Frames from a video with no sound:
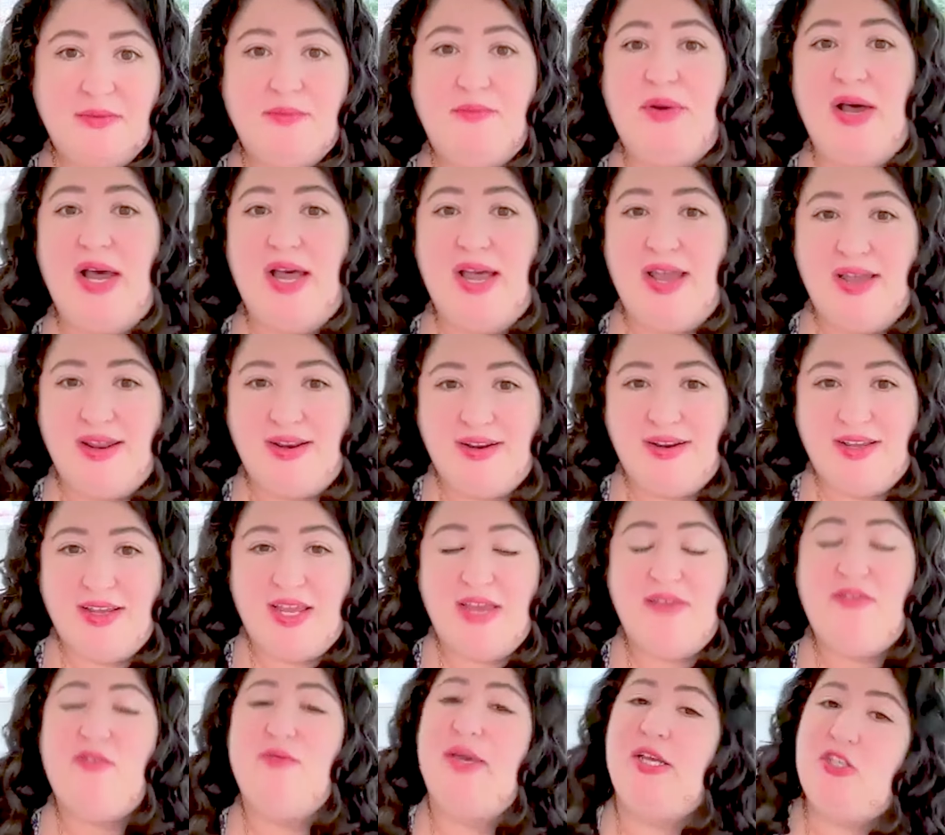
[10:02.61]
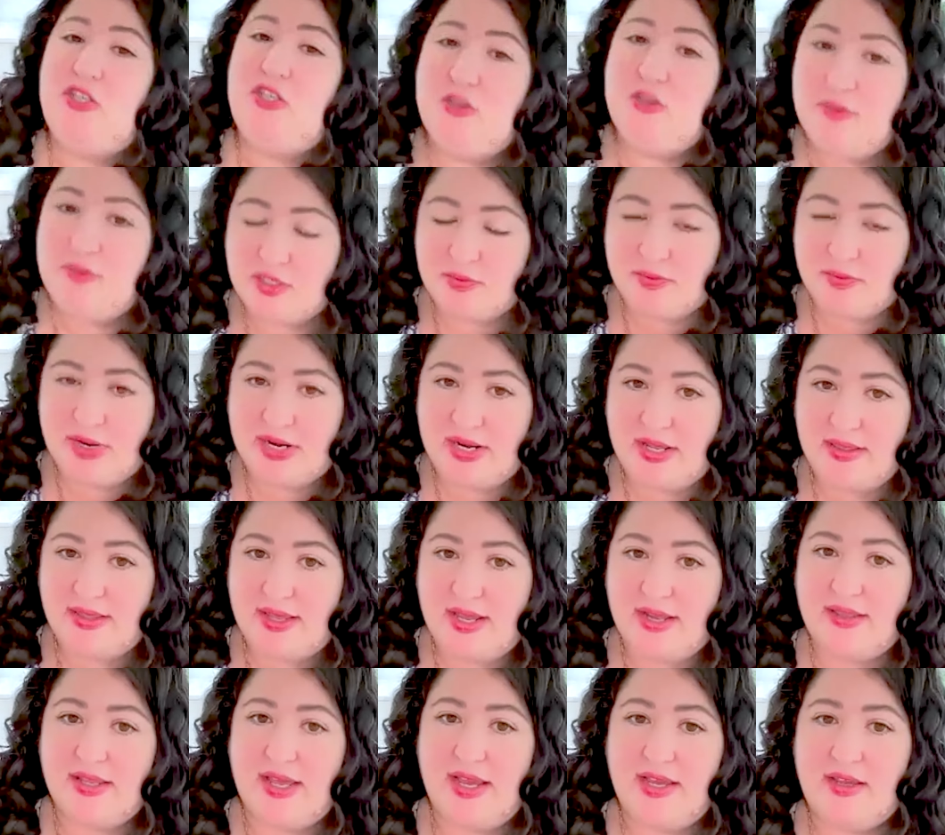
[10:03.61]
But if you make too much money,
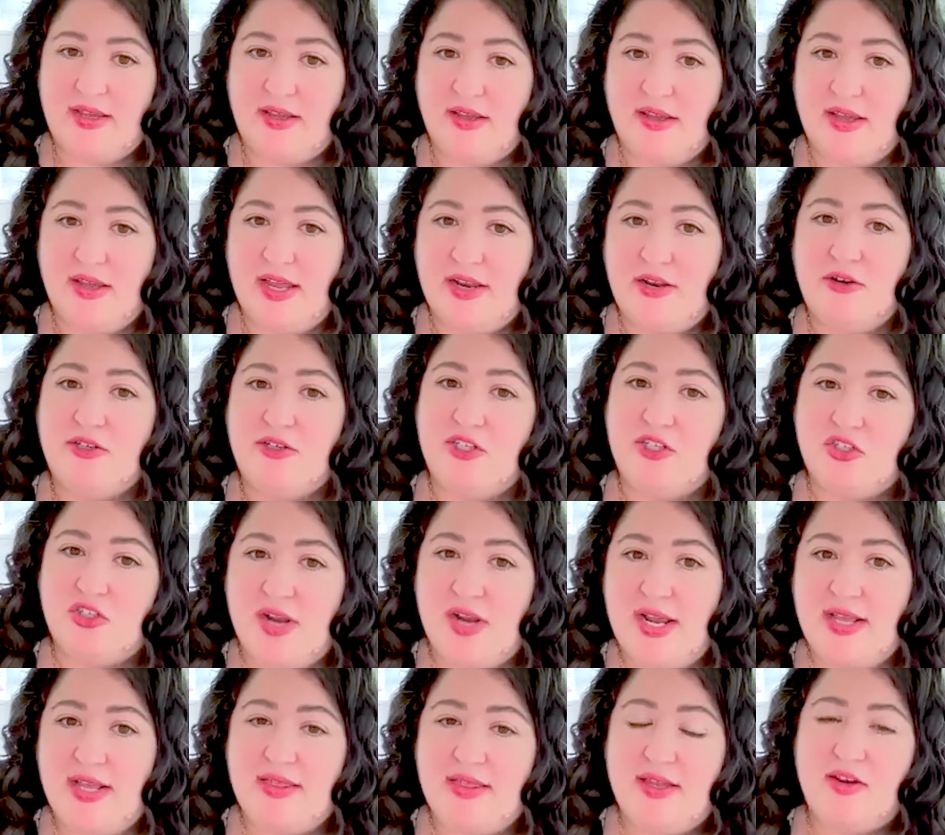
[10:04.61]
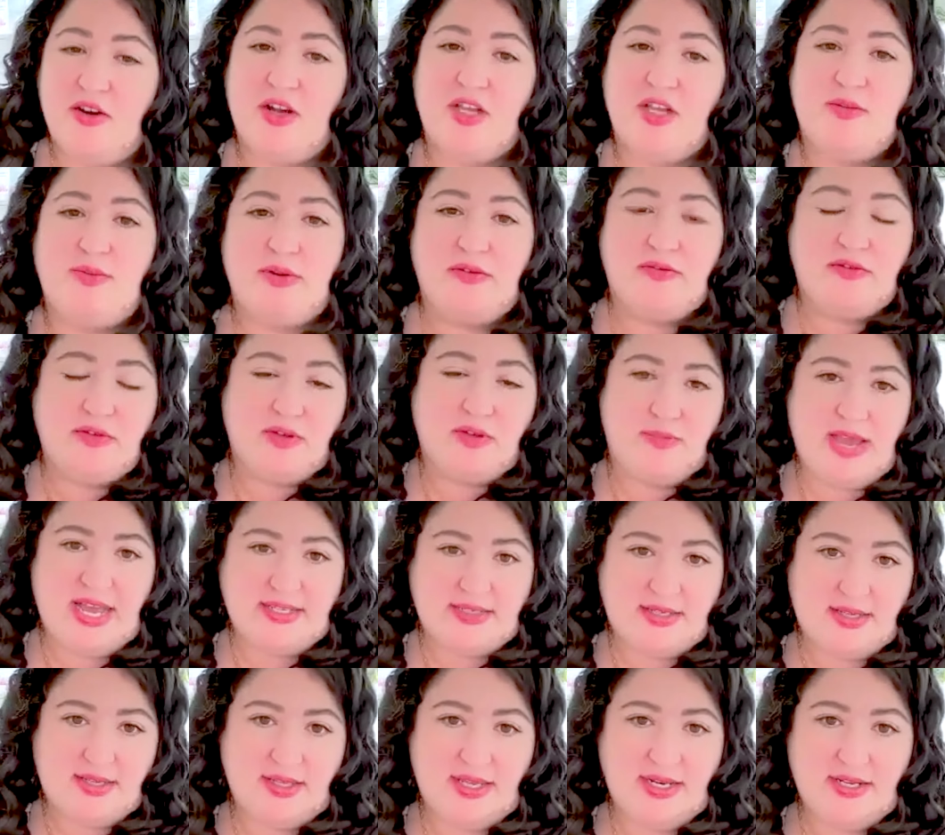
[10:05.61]
then like, and you're straight, then your husband will feel
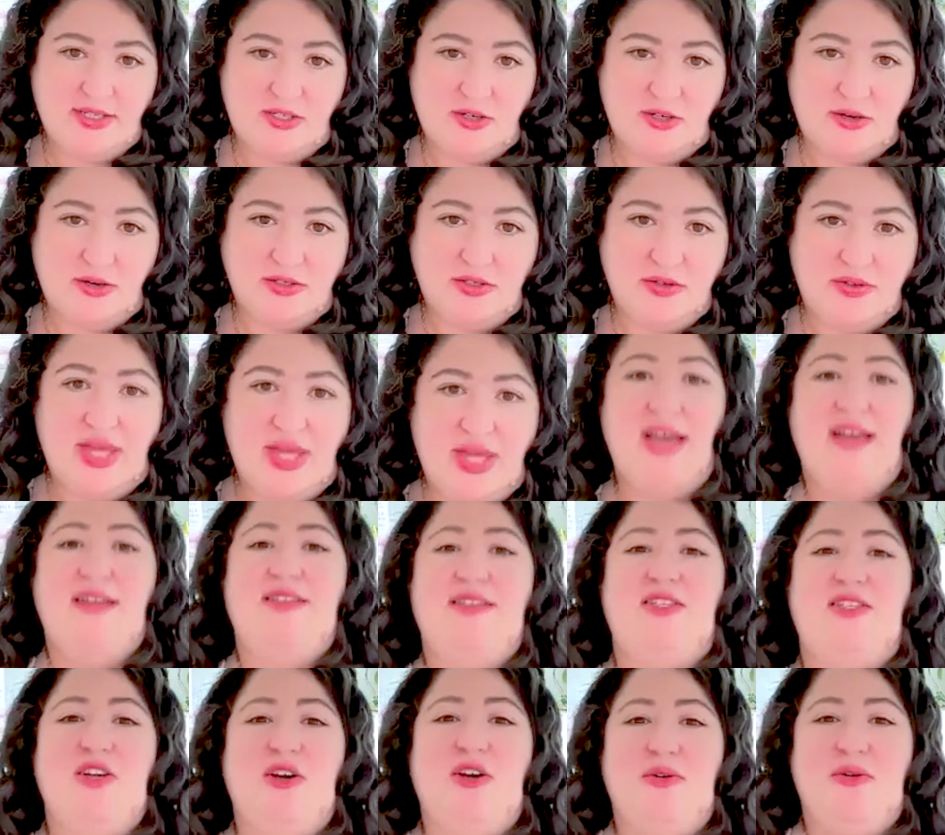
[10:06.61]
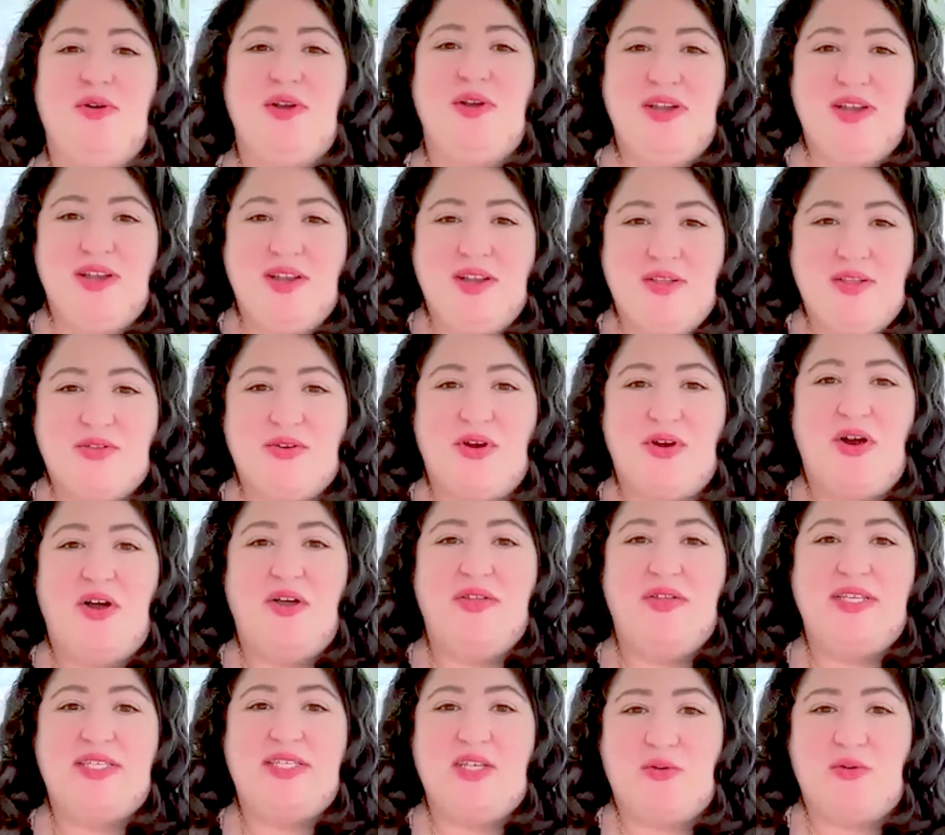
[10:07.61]
emasculated. So don't do that. So there are
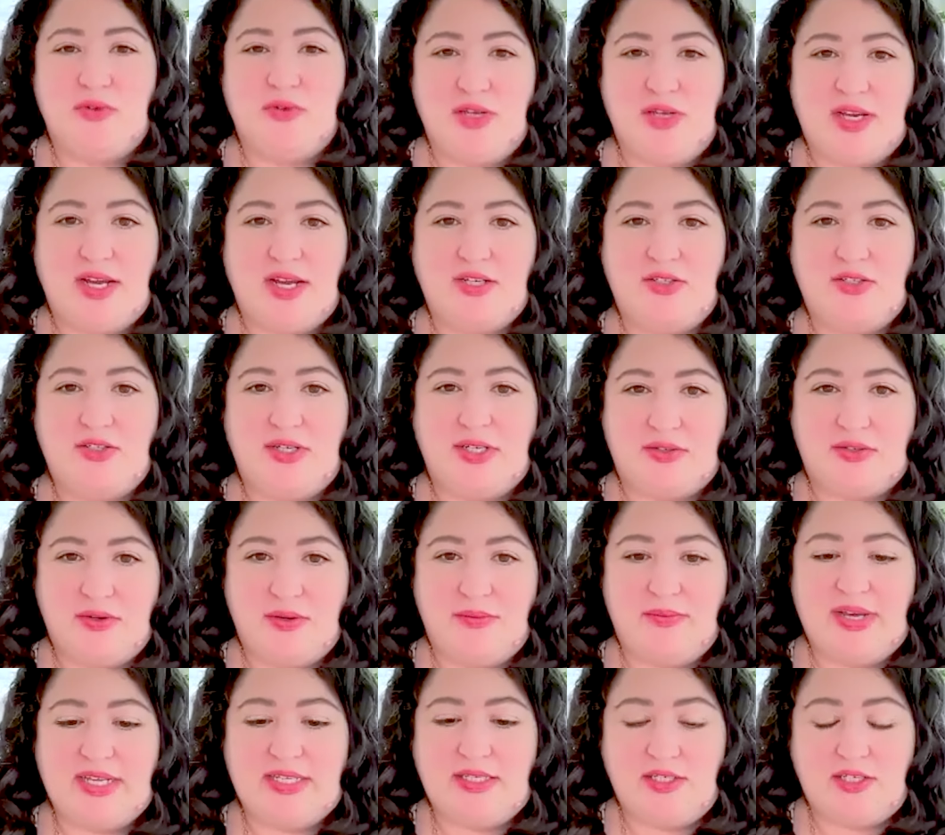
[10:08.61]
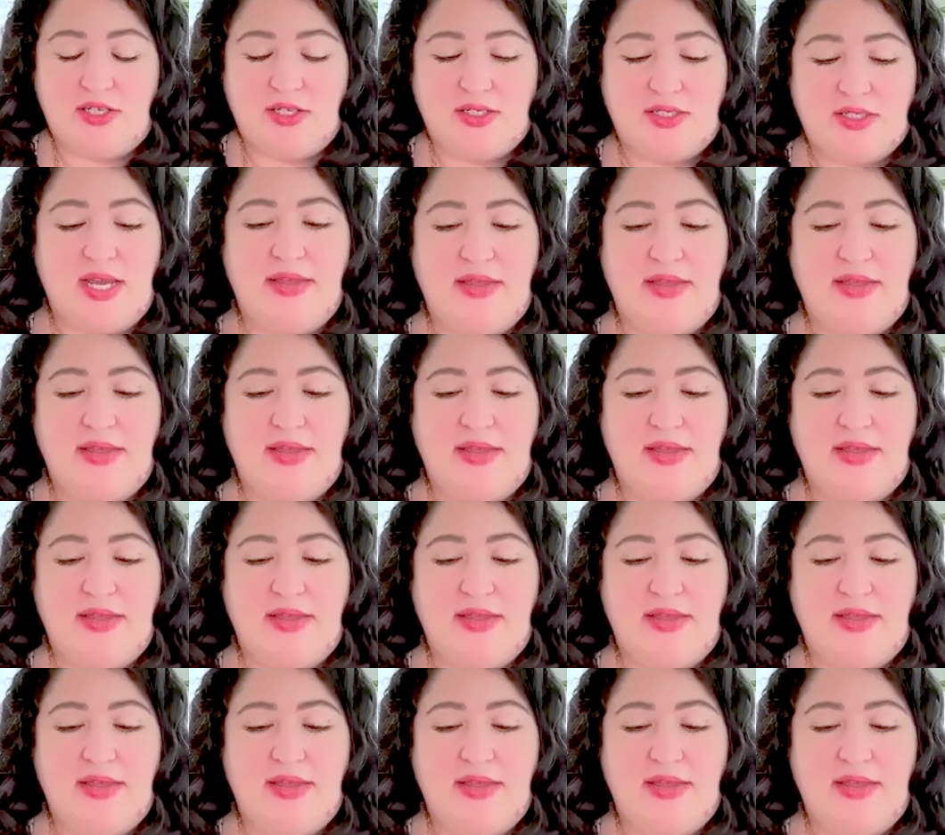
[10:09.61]
all these like really contradictory messages.